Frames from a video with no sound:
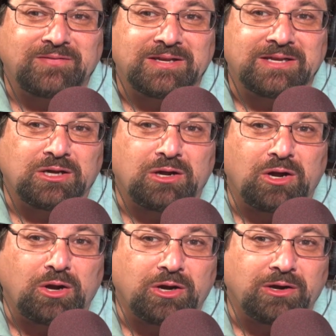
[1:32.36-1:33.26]
via
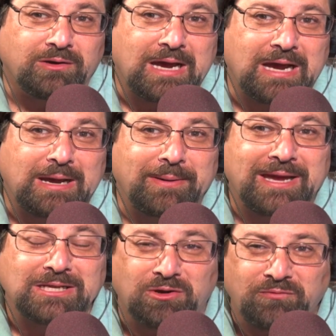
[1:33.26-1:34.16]
our
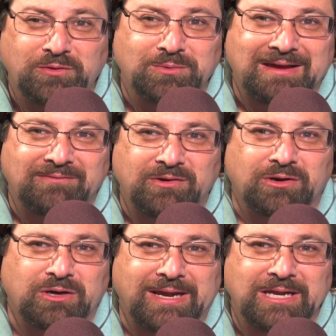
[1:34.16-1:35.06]
iPads. Hopefully we'll have
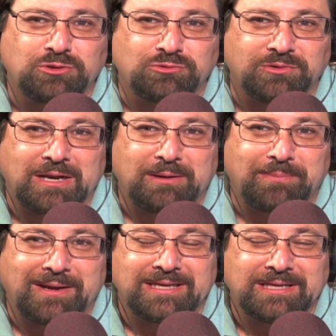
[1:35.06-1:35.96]
our Android up
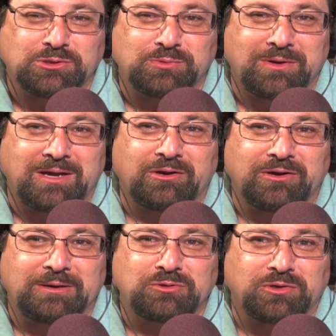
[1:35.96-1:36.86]
by then as well.
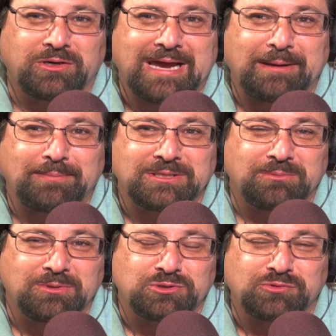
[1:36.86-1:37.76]
Our Android app is
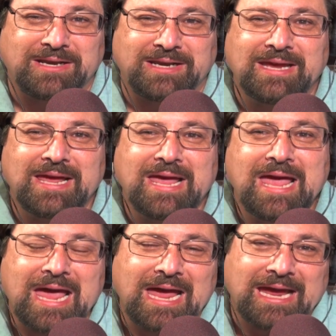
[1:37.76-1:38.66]
almost ready.
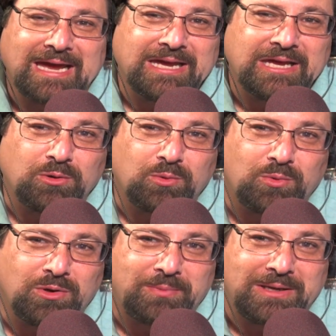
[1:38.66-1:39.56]
And
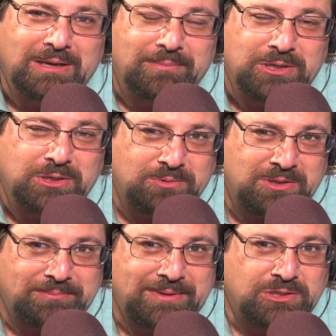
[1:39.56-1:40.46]
you'll be able
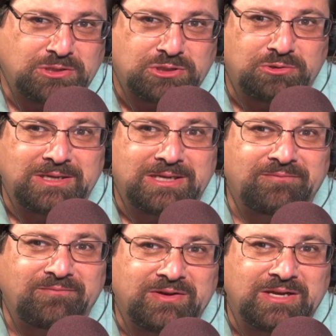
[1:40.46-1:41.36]
to tune in
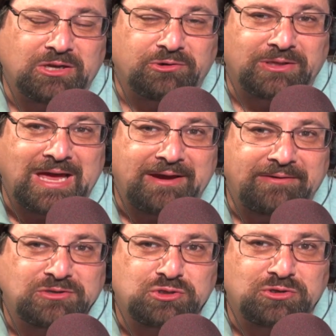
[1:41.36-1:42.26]
via our
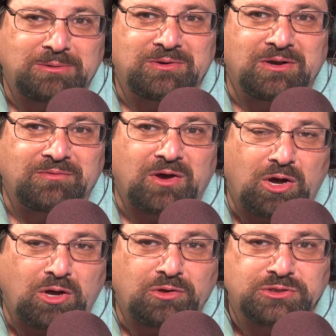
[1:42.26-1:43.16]
live streaming of
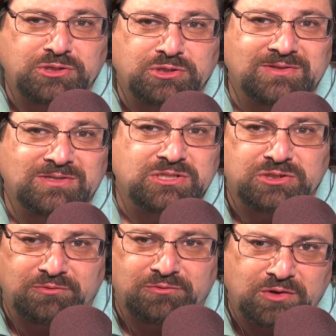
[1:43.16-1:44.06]
all the services.
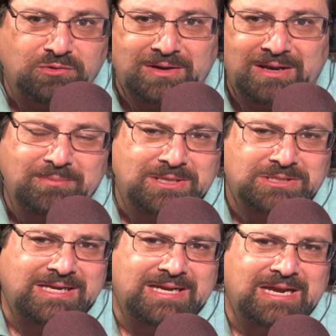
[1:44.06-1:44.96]
So if you don't have a
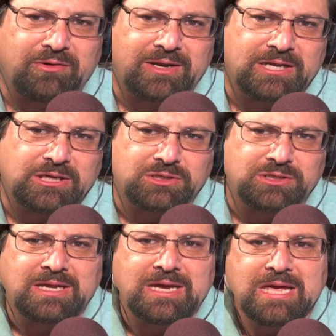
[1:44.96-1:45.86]
Messianic
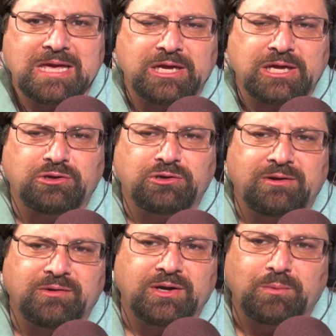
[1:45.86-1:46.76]
congregation in your
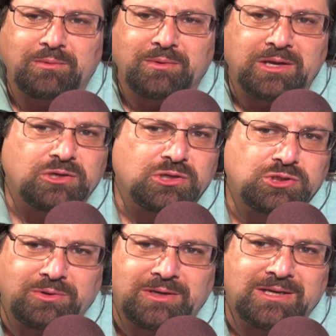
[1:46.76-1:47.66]
area, we want you to
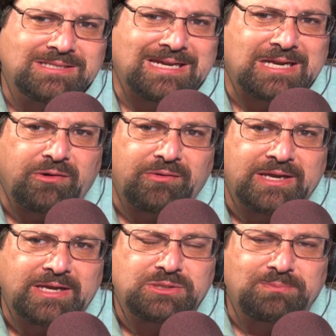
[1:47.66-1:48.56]
join us at
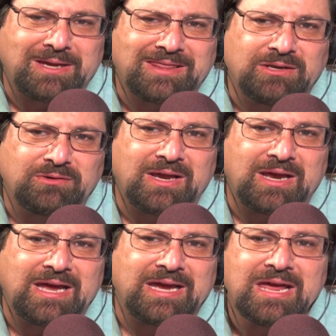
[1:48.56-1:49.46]
Congregation Beth
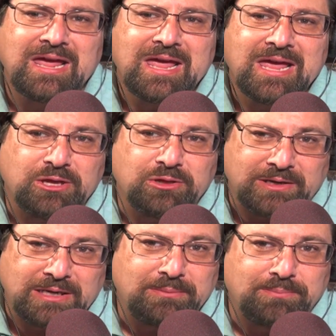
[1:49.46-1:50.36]
Adonai,
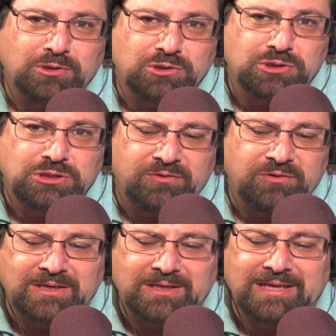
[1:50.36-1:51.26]
either in person if
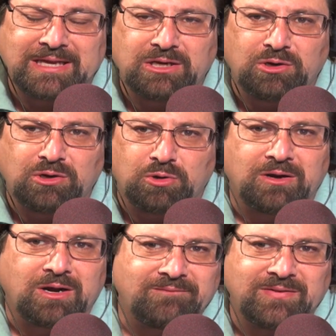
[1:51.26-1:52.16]
you're in Atlanta
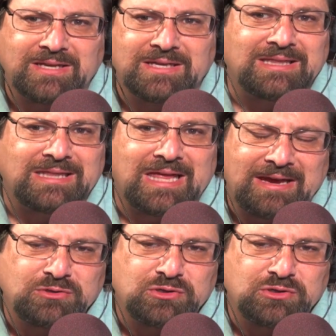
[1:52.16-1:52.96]
or via the live